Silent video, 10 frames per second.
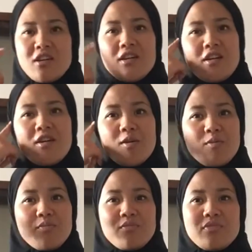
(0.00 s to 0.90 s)

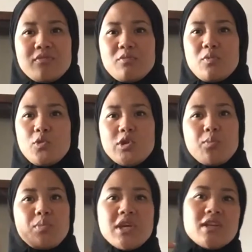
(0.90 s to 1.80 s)
um, with
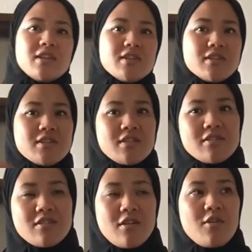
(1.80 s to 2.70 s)
pins and
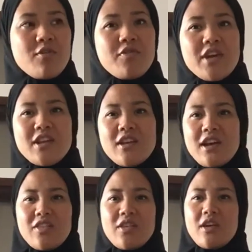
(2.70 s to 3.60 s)
stuff. And
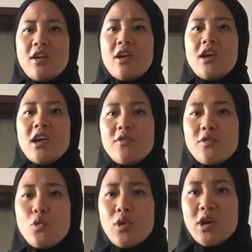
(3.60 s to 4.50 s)
I, if
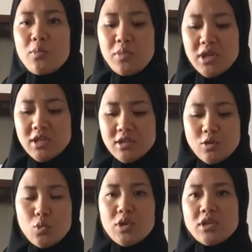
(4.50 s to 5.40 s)
you wear pins
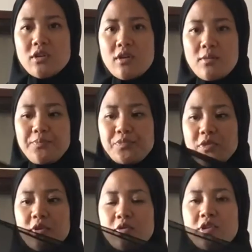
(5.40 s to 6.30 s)
with um,
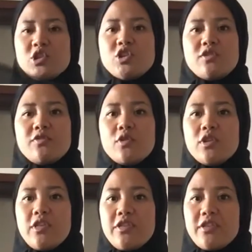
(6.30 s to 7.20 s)

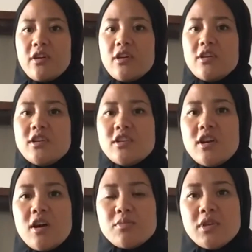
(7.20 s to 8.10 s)
chiffon uh,
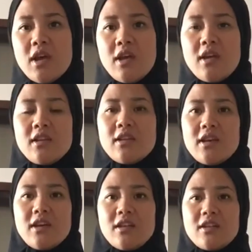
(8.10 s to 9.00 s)
hijabs,
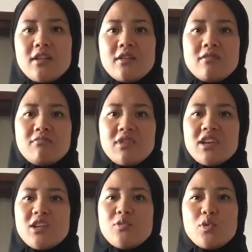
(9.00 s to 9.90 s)
then
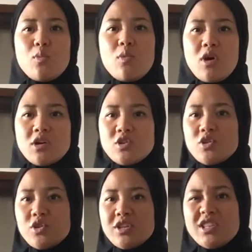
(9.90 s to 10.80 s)
it will mark
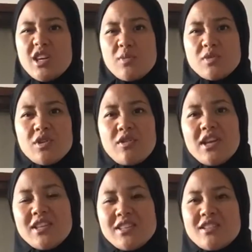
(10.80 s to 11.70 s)
your hijab. So
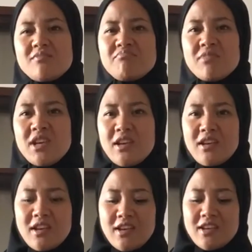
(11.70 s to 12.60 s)
and it's
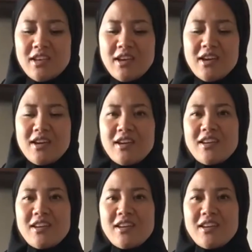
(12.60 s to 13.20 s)
yeah